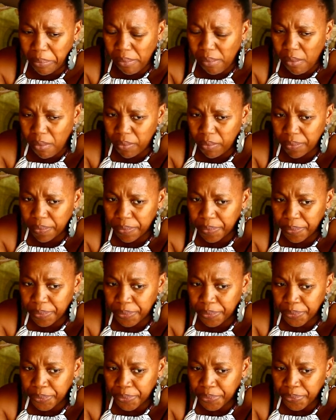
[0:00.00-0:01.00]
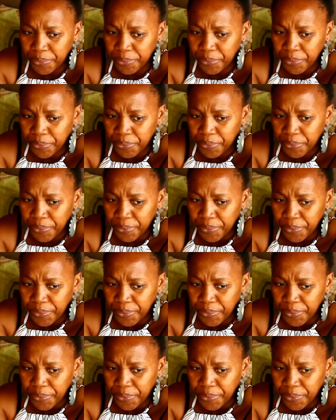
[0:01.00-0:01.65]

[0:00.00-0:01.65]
(no one is talking)